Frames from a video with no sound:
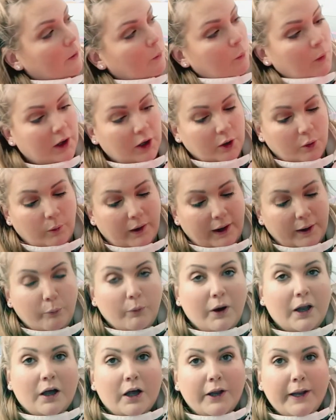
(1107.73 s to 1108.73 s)
that'll work quite
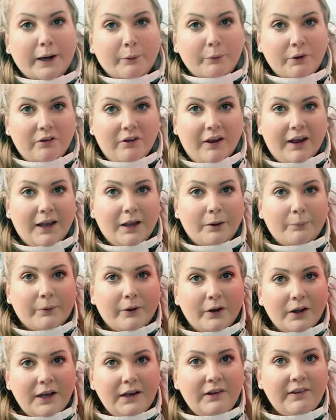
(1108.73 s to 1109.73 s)
well on our
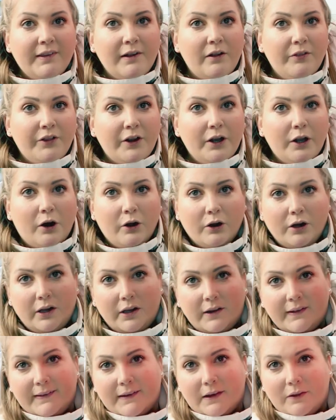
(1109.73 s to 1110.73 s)
table. It's not the
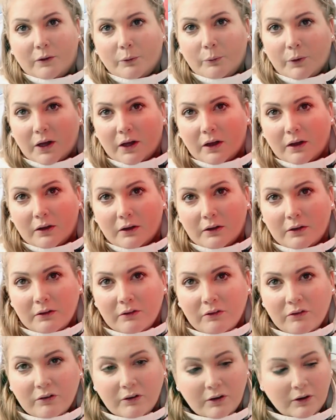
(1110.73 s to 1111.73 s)
longest in the
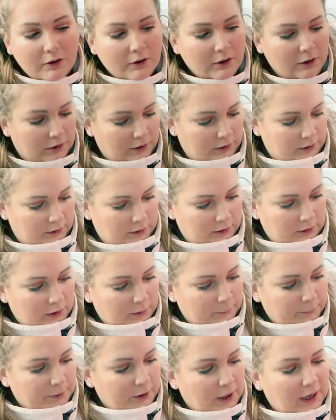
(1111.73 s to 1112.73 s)
world,
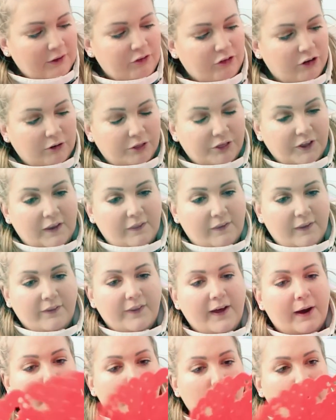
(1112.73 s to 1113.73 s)
but I do think
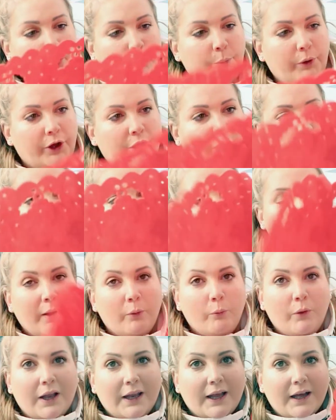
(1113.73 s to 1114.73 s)
that that will work
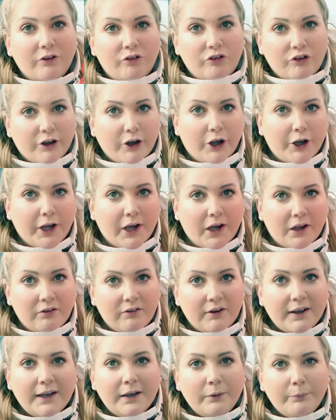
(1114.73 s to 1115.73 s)
quite well actually on
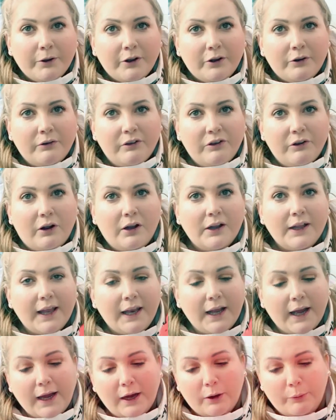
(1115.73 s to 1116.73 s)
our table. So I'll
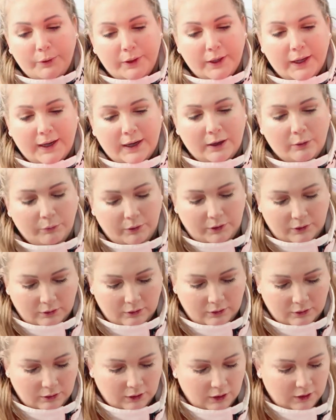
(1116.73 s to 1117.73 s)
get it out now and
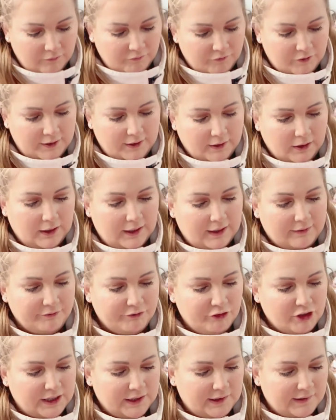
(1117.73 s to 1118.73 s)
hopefully it'll
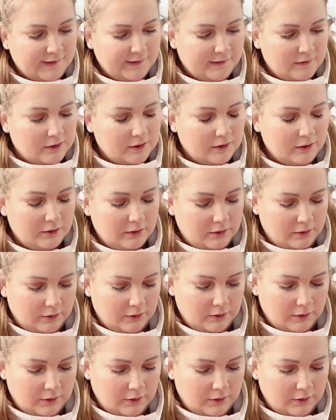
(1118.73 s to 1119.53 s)
have a chance to